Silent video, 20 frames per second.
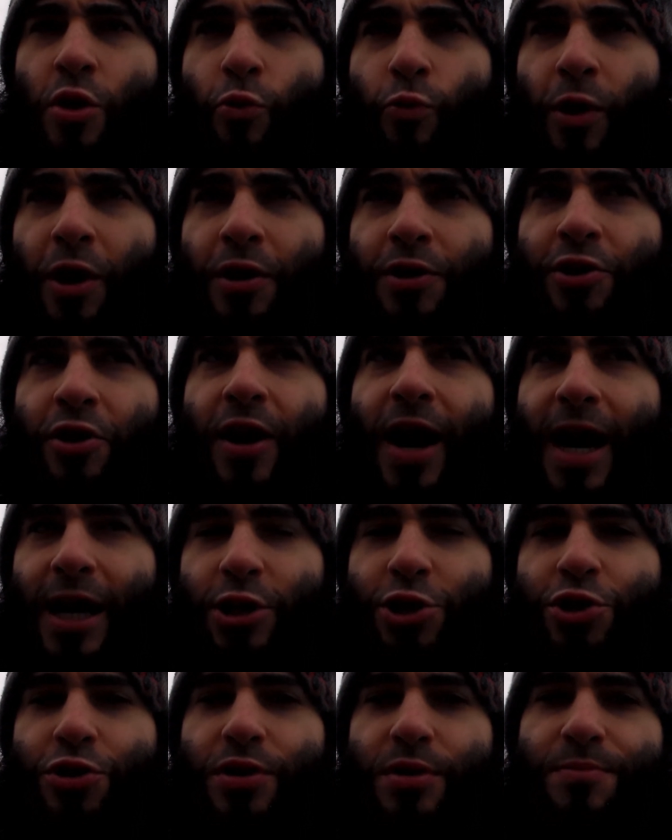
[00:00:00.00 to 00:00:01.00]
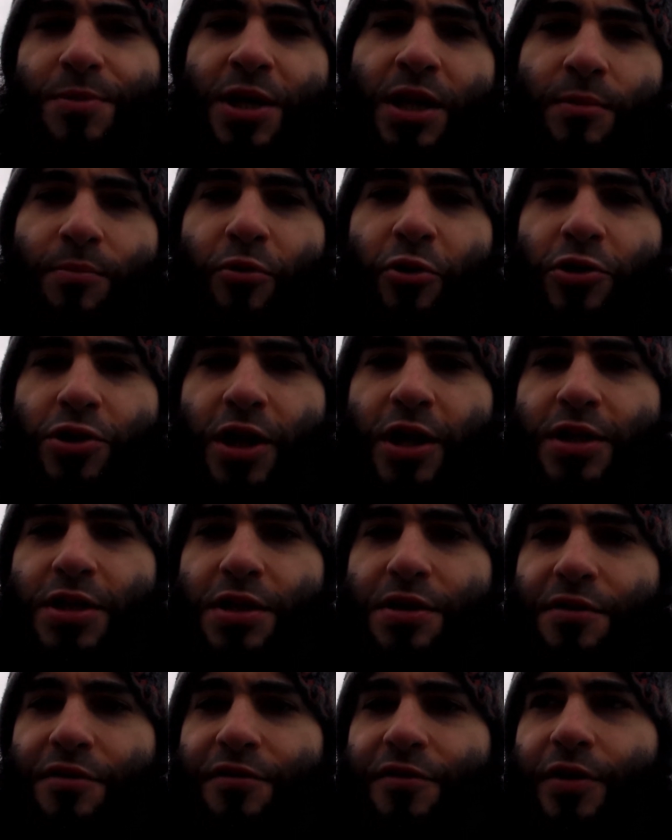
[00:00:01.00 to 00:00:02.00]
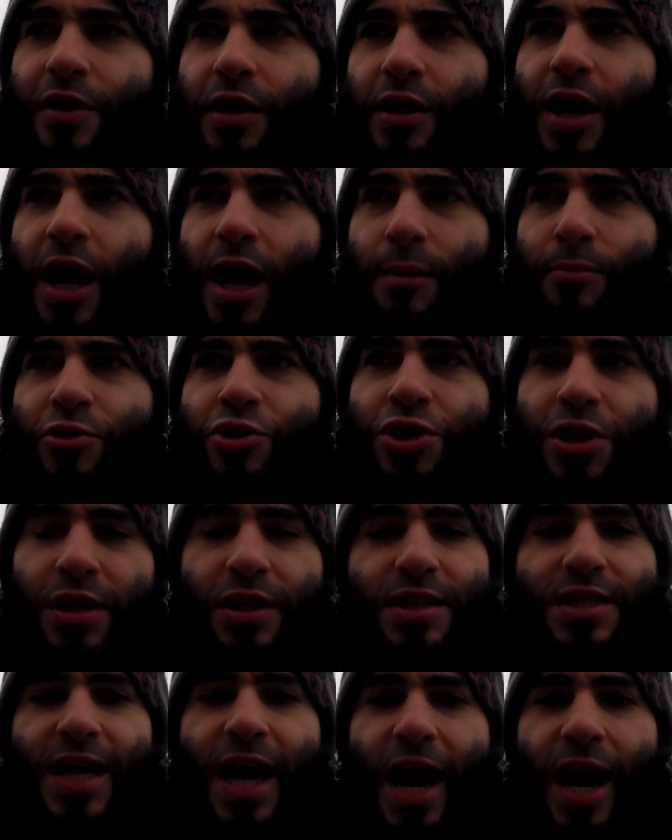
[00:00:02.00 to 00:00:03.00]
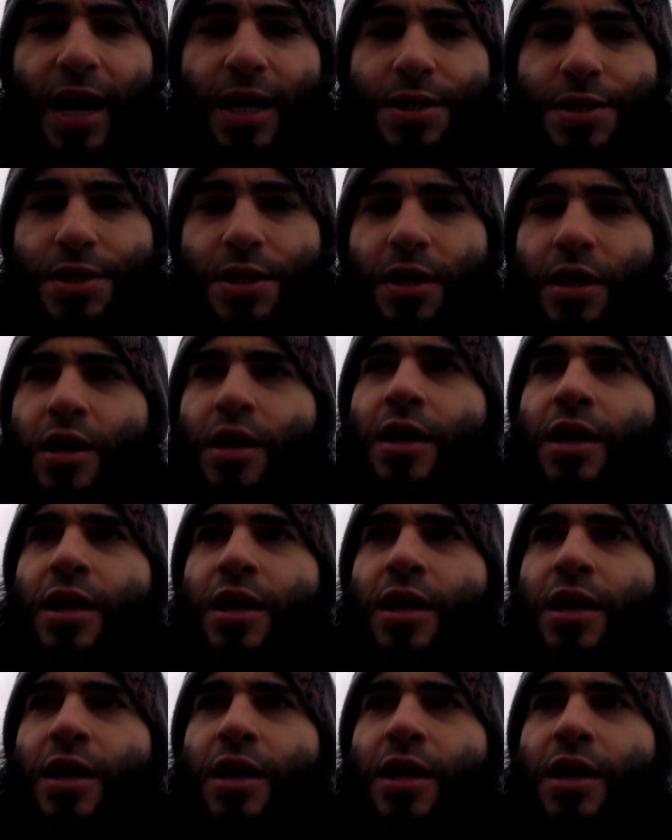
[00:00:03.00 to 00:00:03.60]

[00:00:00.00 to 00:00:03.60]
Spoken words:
where you're actually being productive, accomplishing a task.